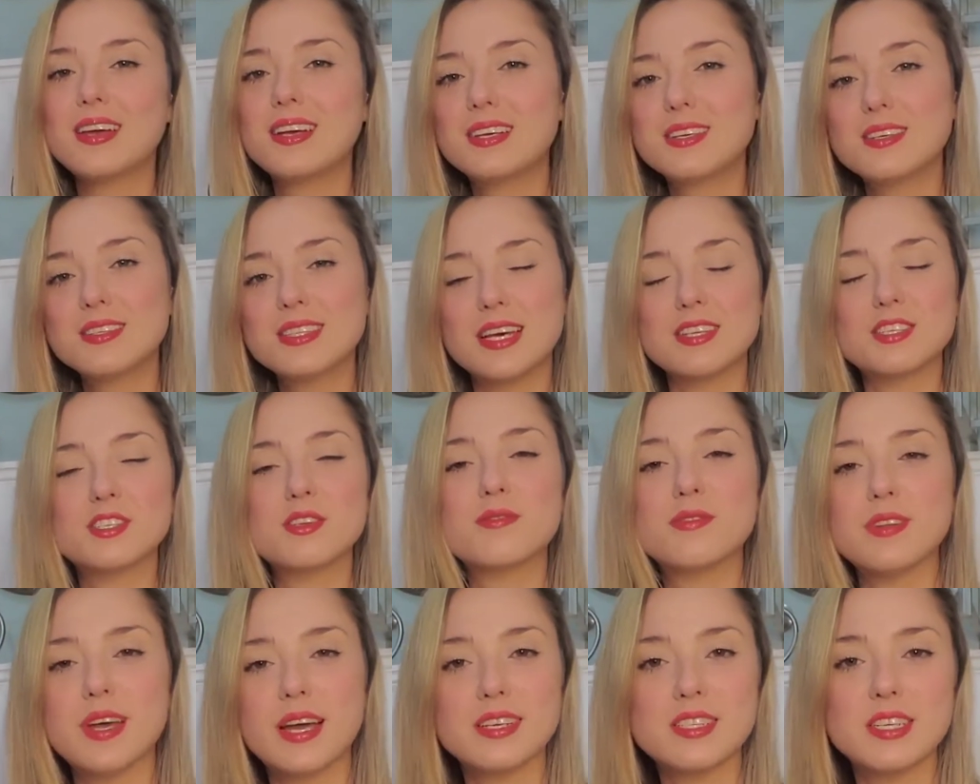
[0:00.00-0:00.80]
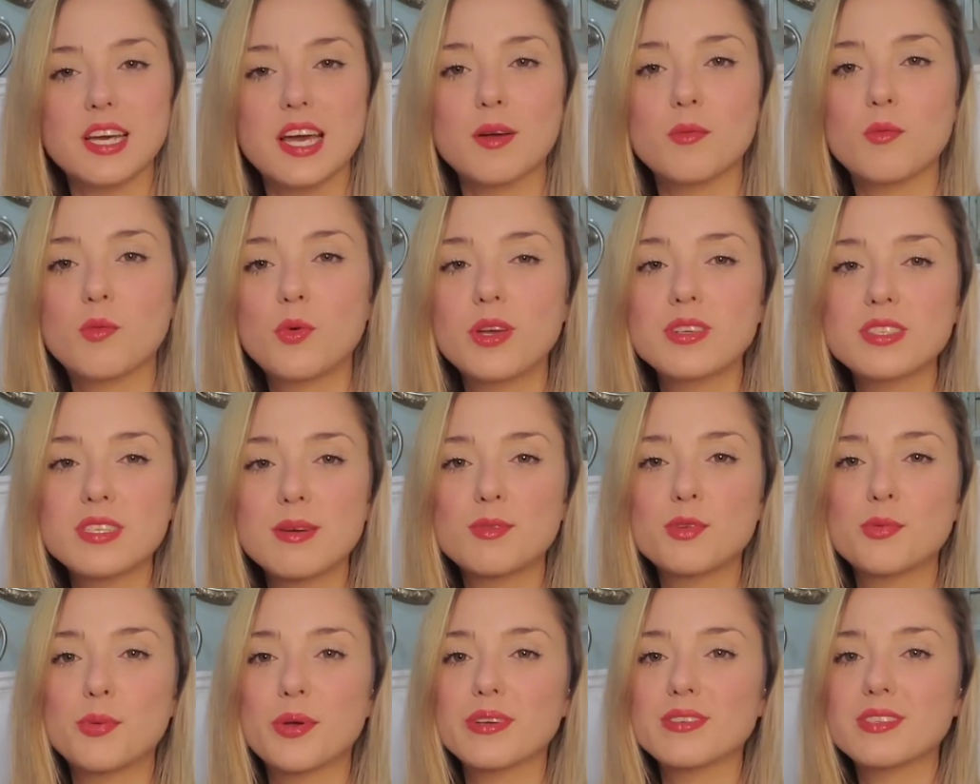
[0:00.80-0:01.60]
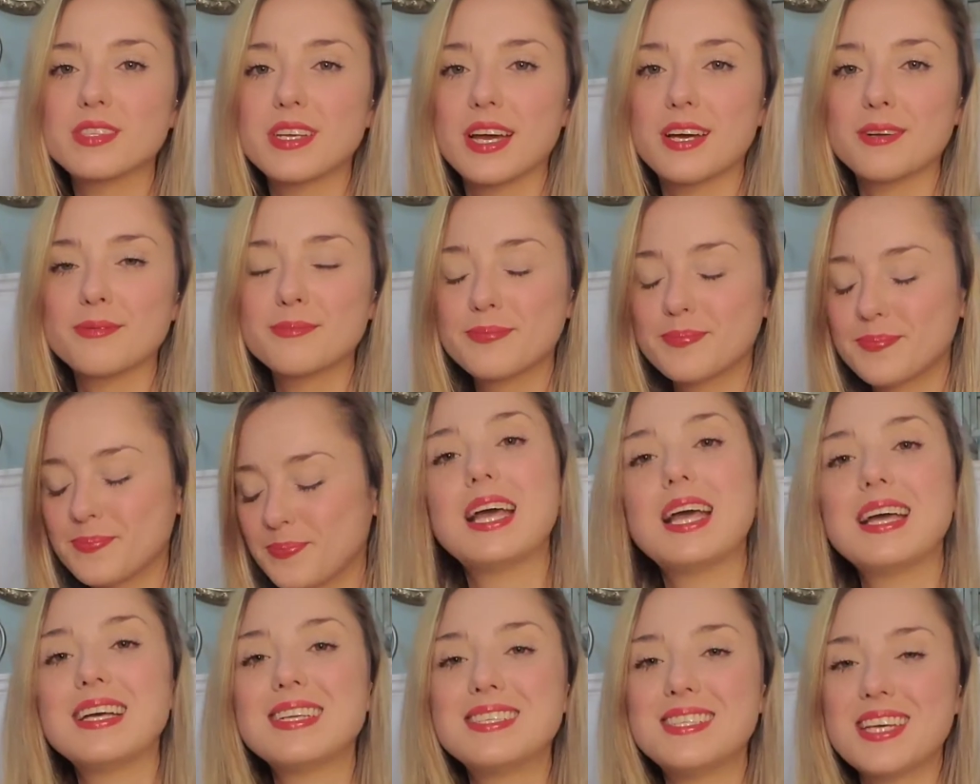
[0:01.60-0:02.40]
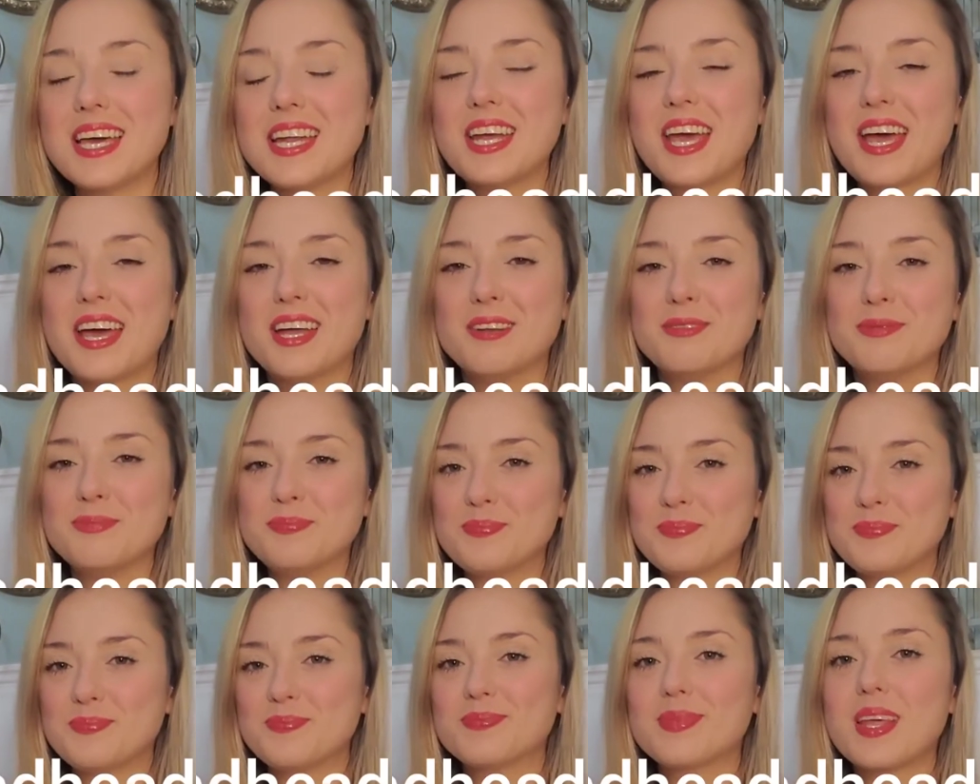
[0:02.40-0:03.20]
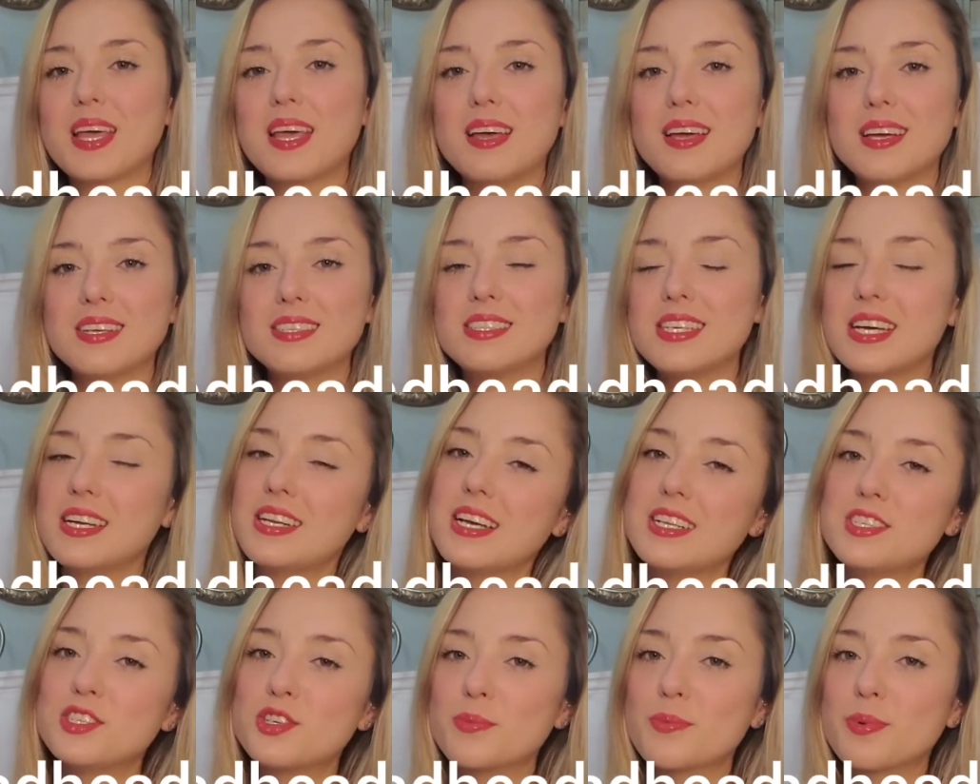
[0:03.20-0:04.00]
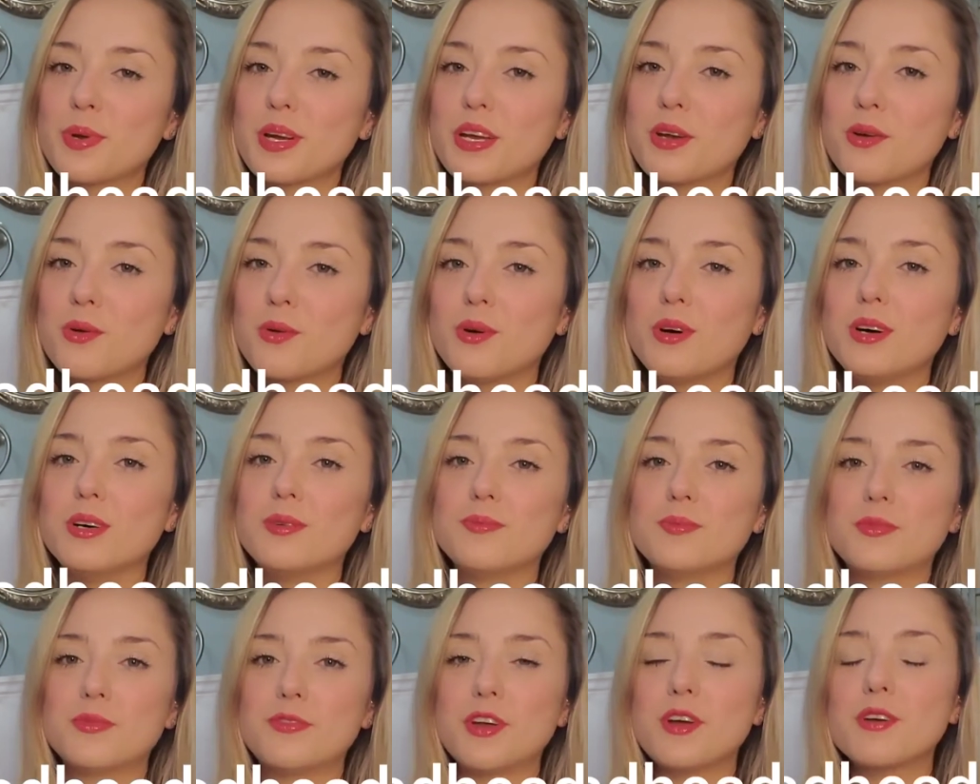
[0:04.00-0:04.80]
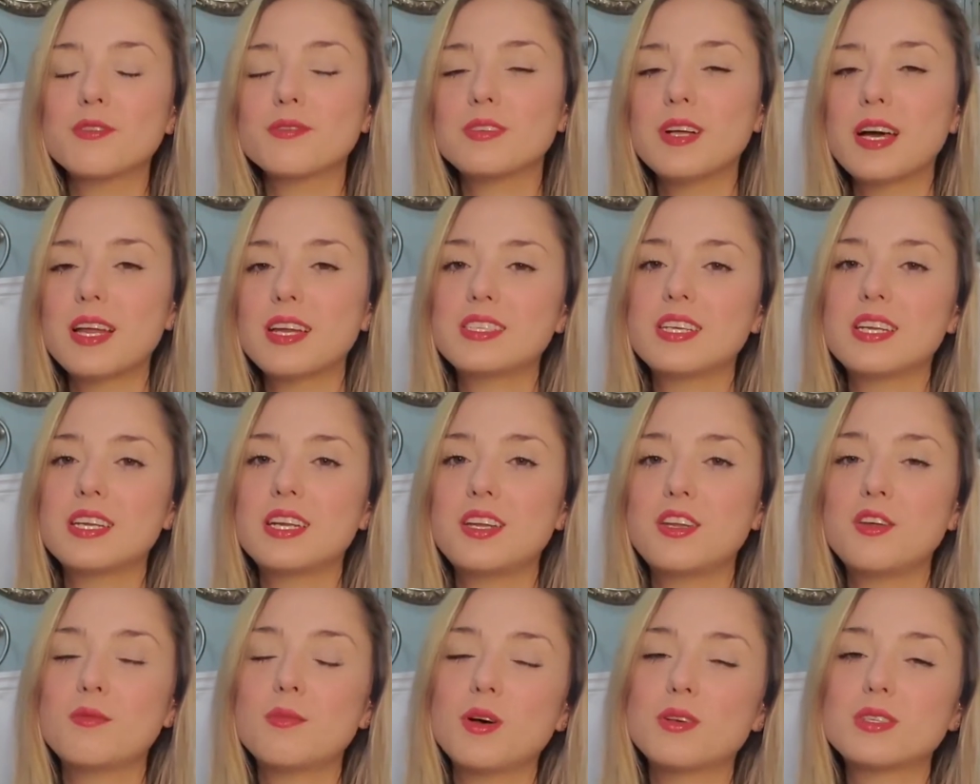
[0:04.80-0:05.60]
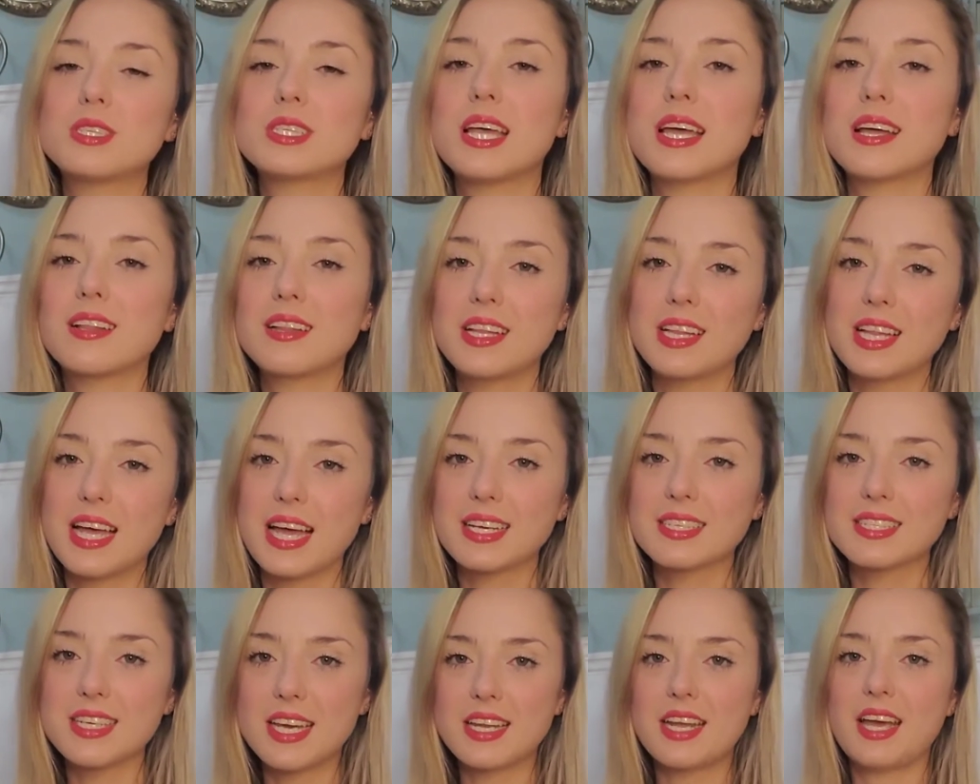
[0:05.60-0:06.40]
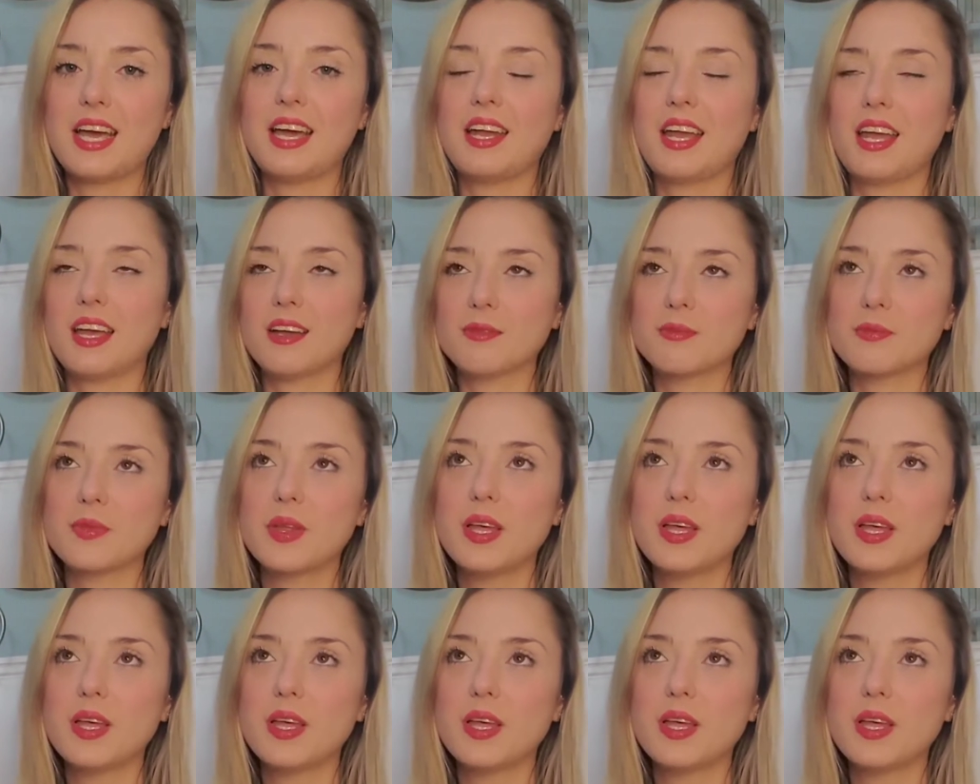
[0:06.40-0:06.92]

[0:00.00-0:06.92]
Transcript: That's a flight time. Wheels up to wheels down. Deadhead. Deadheads are pretty cool. If you're a flight attendant, you most likely like deadheading.